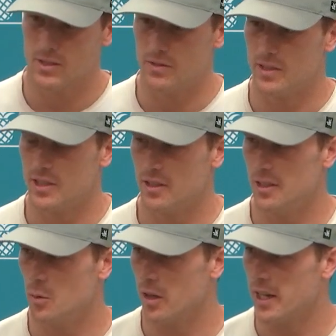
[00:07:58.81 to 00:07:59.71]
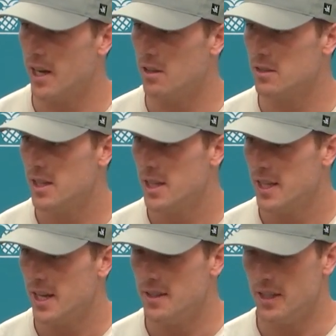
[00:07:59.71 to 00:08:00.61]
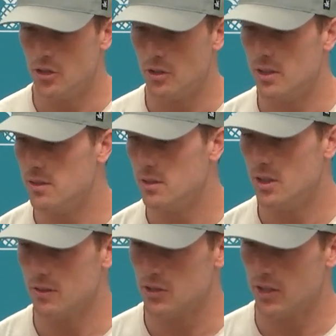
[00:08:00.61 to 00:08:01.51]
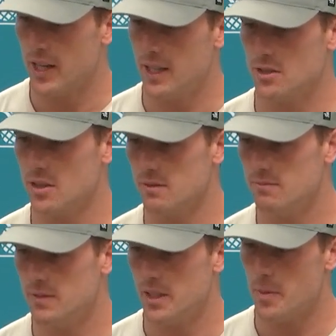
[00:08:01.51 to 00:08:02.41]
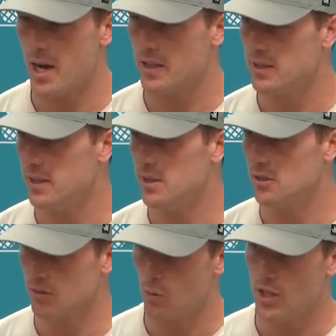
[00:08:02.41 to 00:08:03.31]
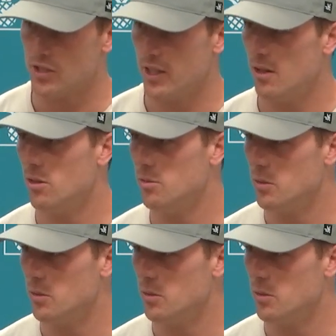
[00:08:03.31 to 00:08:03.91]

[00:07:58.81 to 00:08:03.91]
to the facility, work out, and then you can, you know, certain guys are in boxes or watching at home,